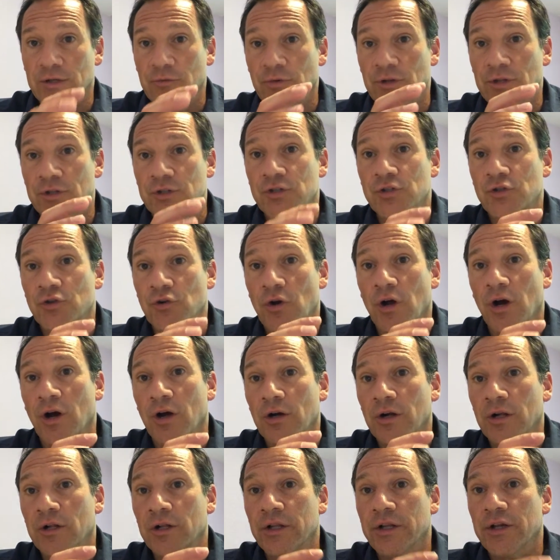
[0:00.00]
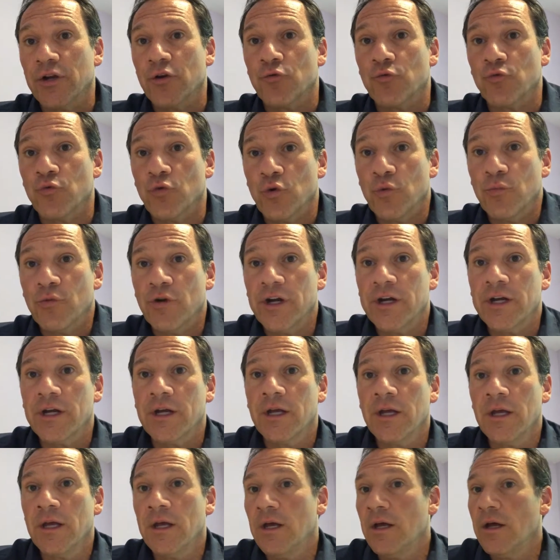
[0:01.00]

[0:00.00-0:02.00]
with a strong, clear rubric,